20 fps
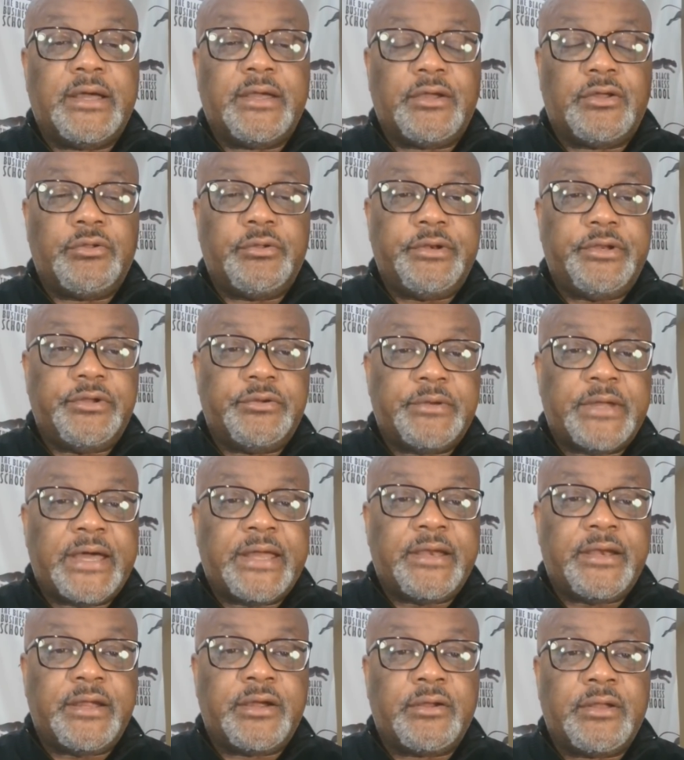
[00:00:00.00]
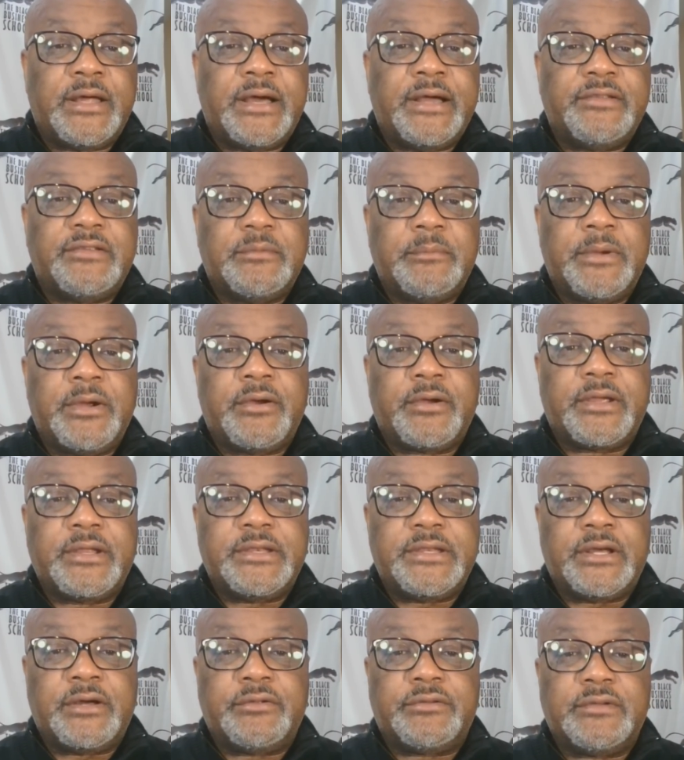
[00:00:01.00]
including United Airlines, American
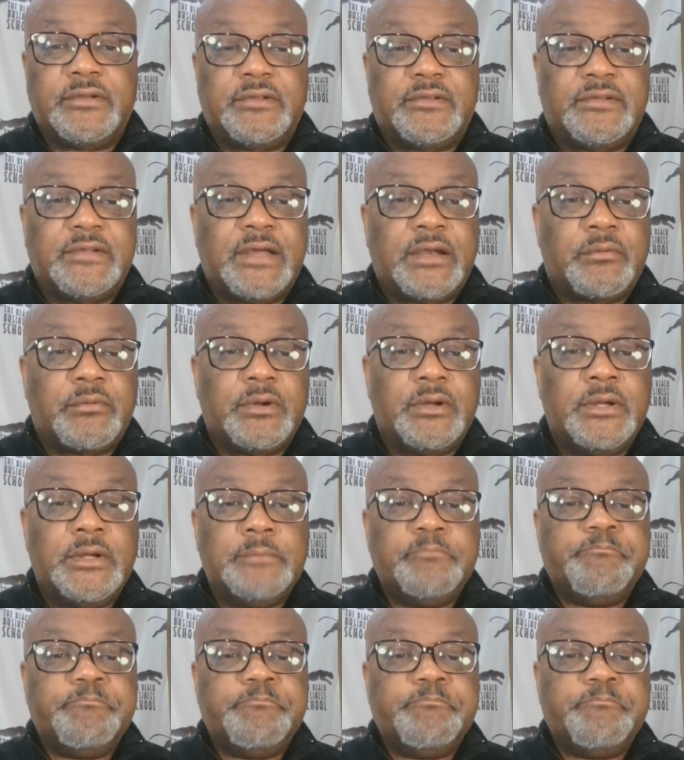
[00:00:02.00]
Delta, etc.